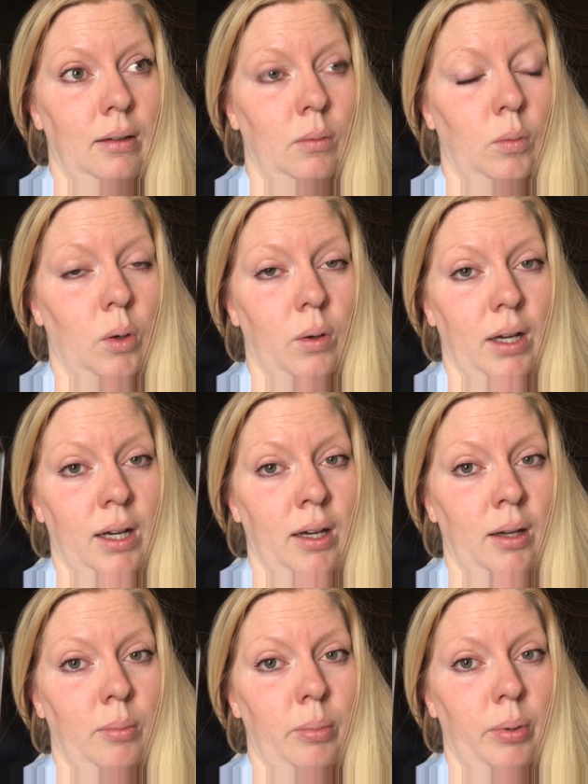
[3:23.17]
Woke
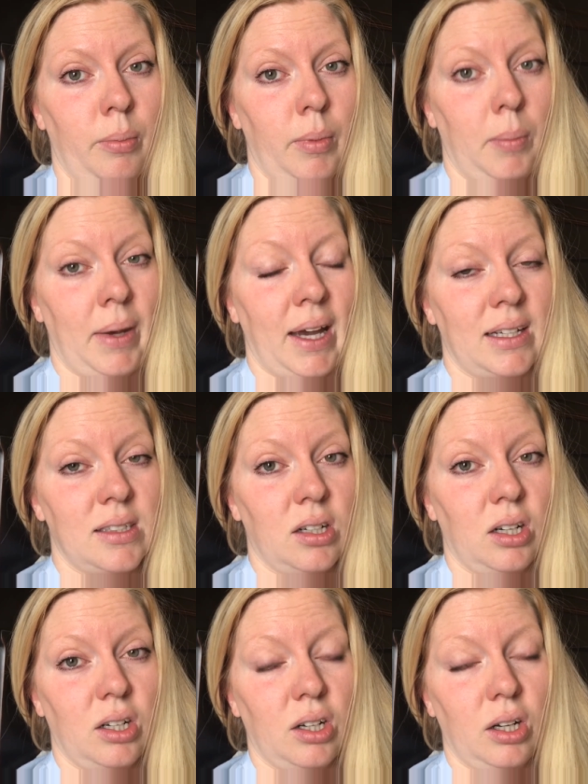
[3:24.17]
up, my back
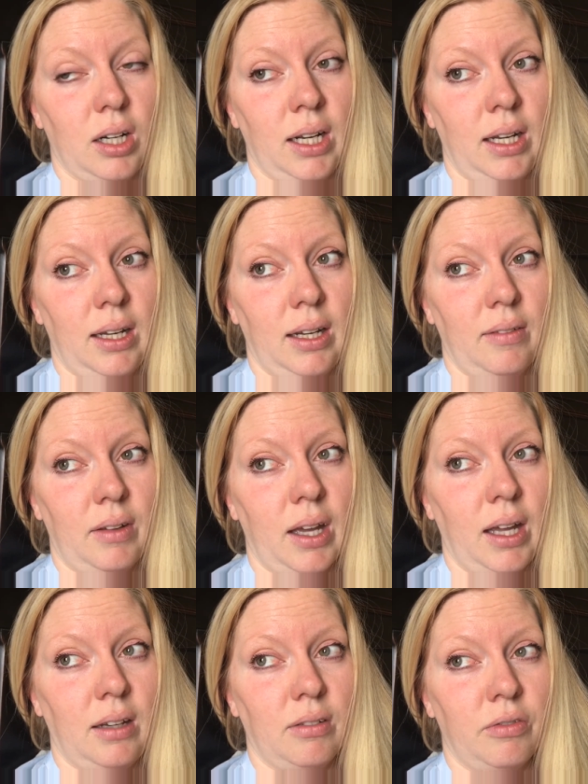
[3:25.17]
started hurting, and it
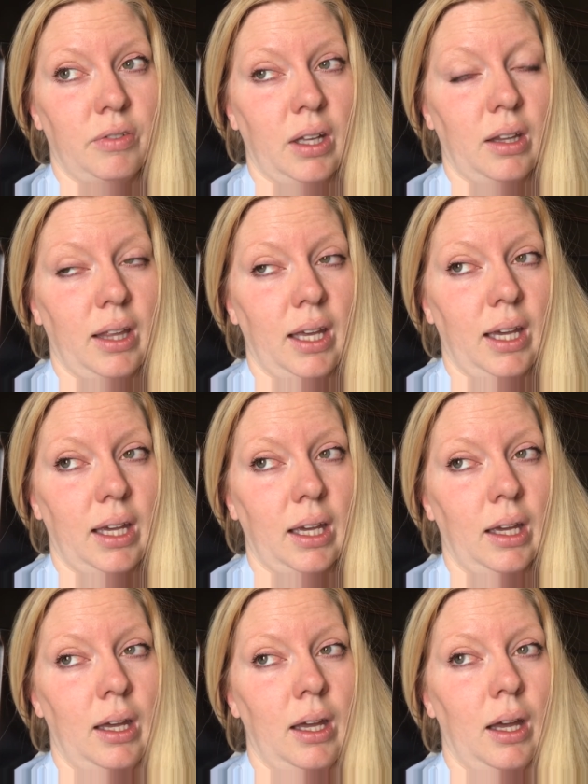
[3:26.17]
kind of felt like
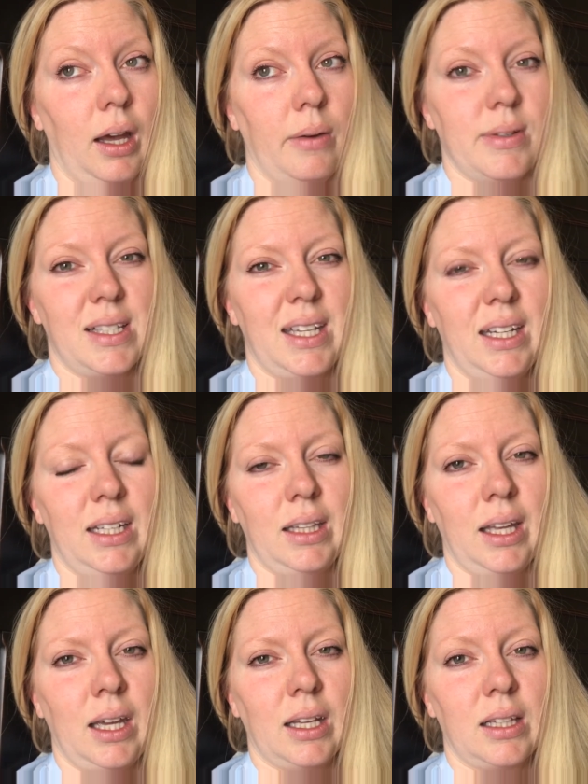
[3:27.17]
I was getting,
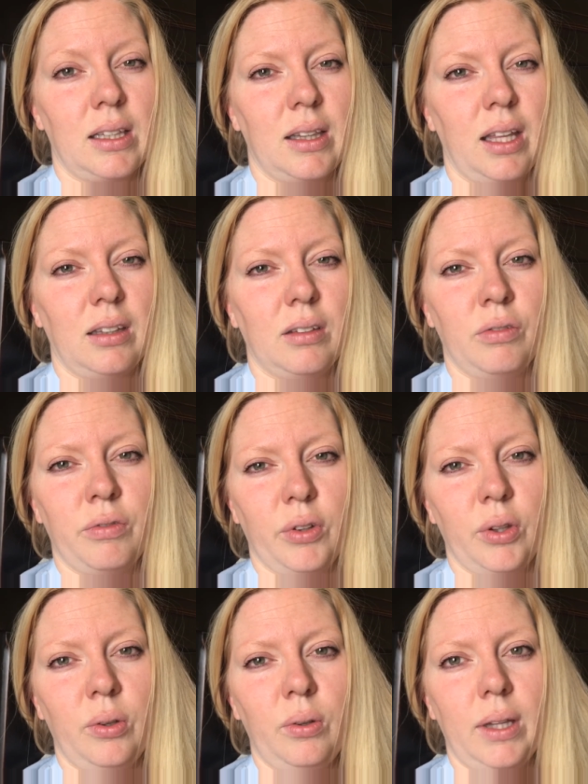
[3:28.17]
like the
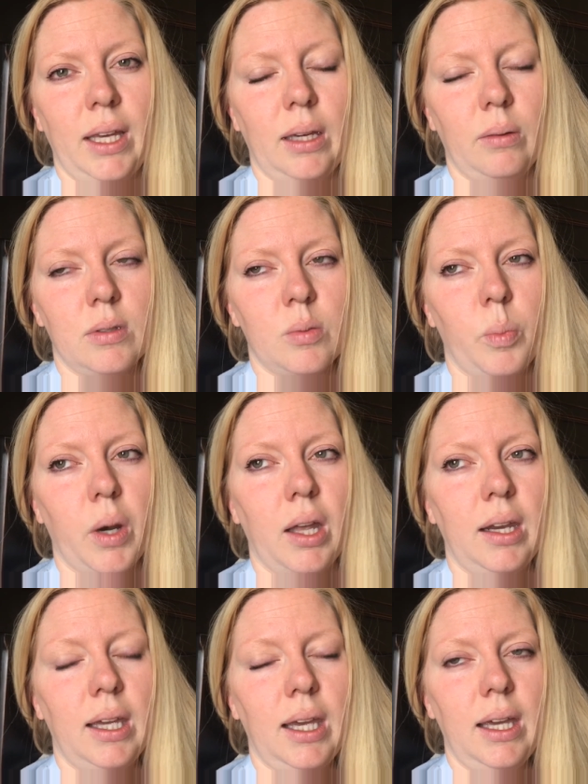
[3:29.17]
flu. Like, it was
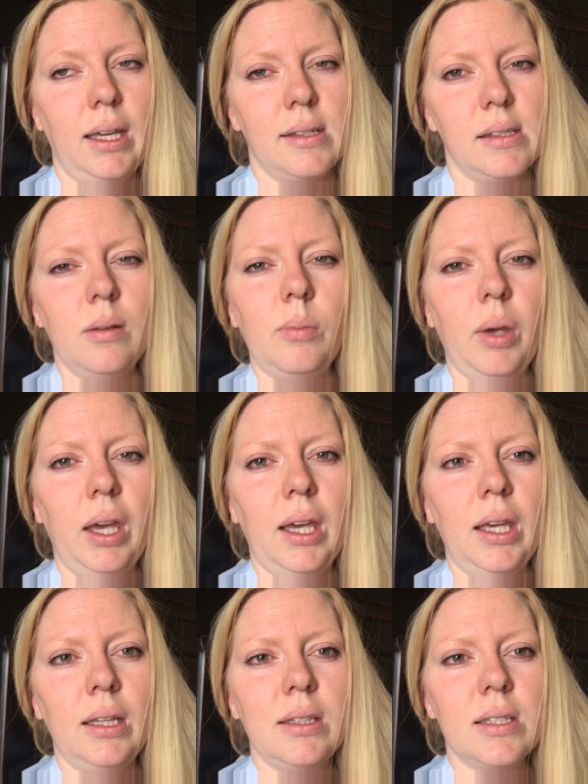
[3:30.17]
body aches and
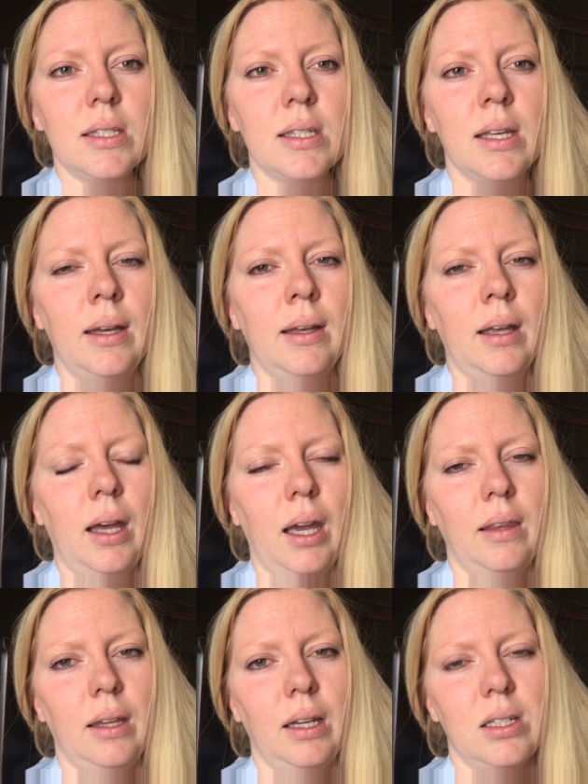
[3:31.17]
pains.
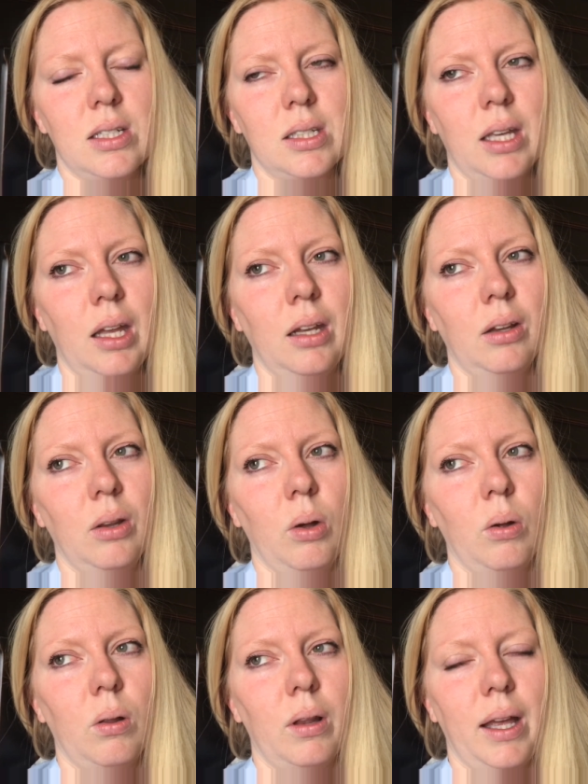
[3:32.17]
And then it just kind of
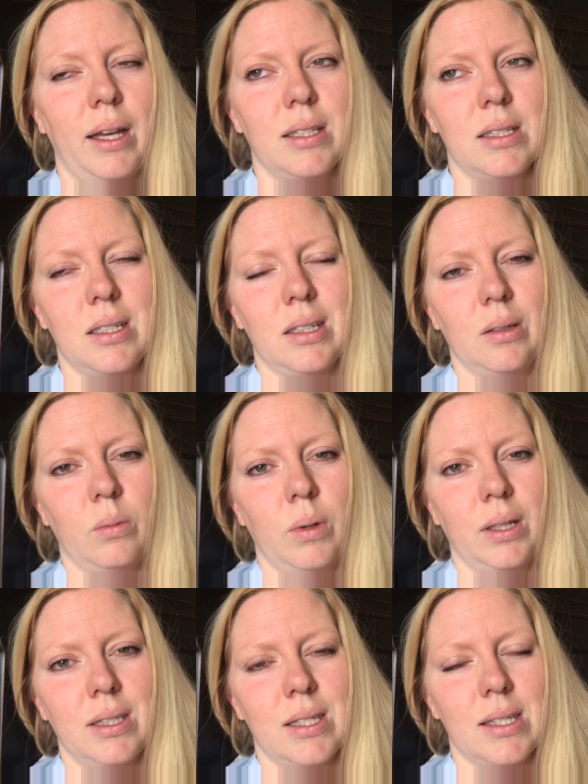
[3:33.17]
localized to the
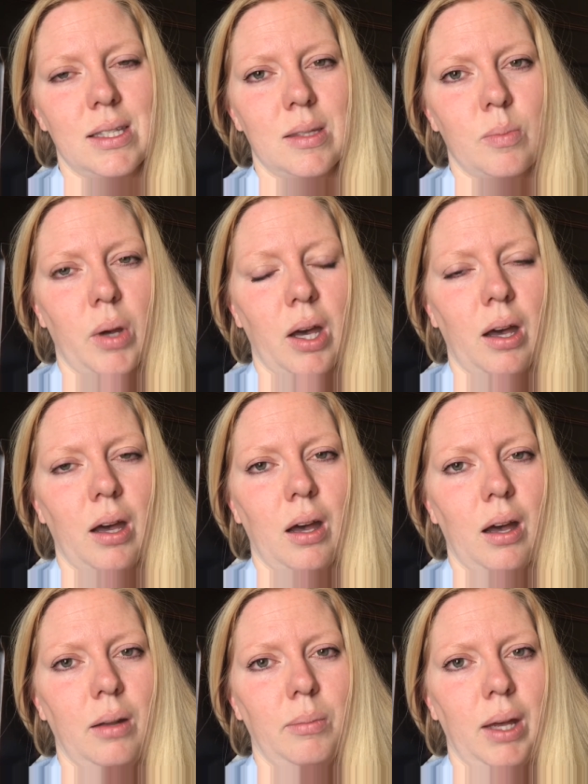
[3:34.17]
one spot
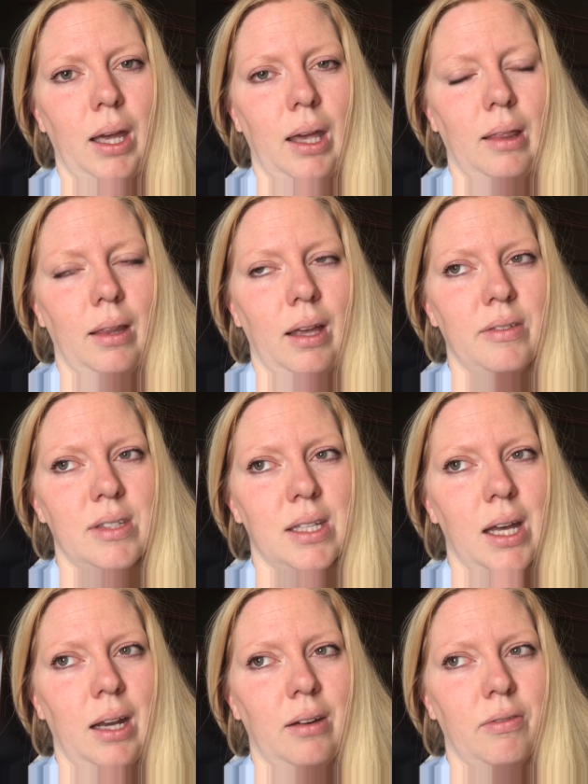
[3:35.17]
on my left
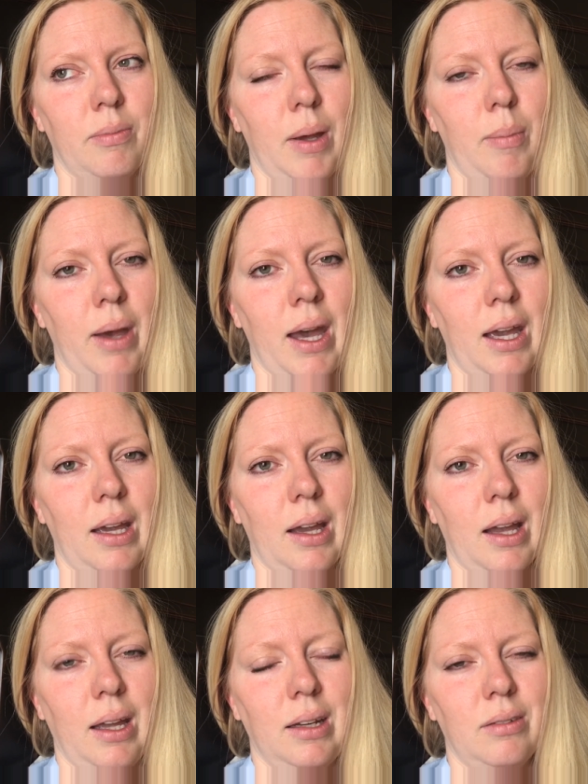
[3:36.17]
side of my back,
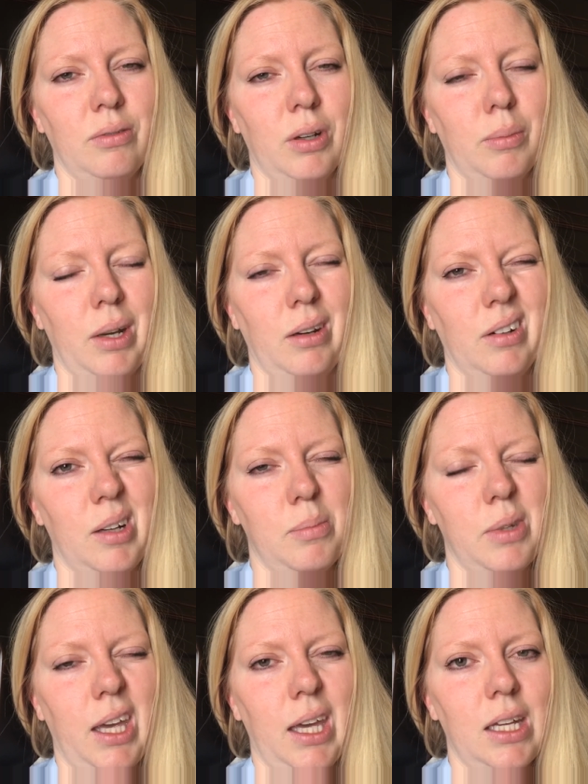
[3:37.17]
kind of where my
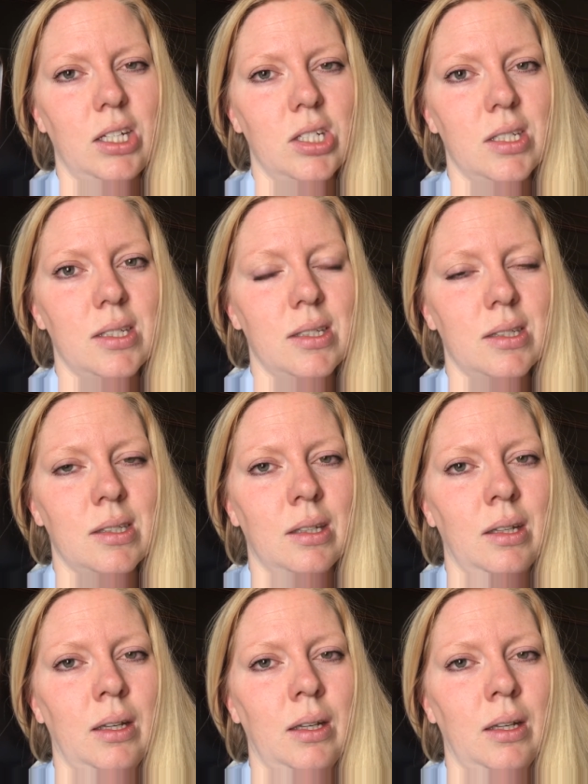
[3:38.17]
rib cage is.